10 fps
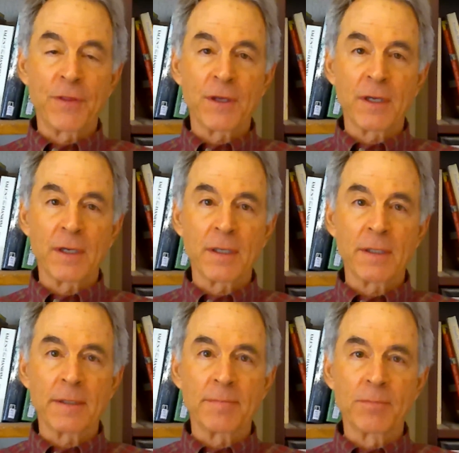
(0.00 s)

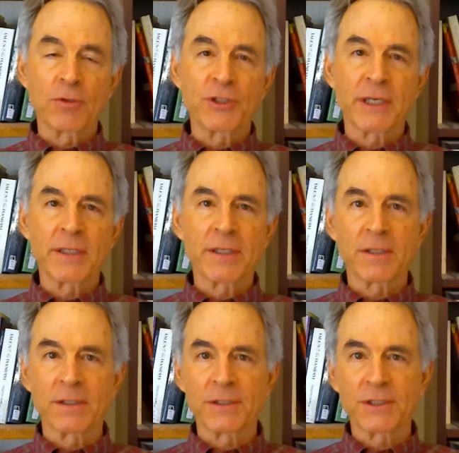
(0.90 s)
the
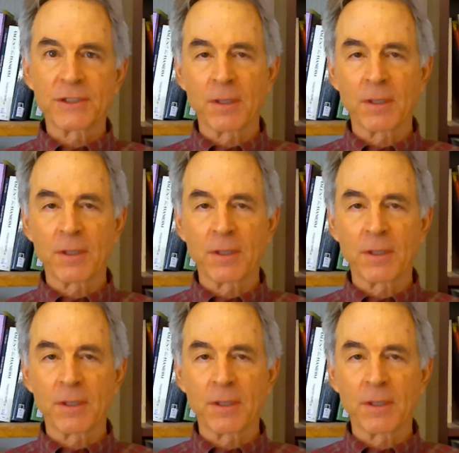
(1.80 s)
progenitors,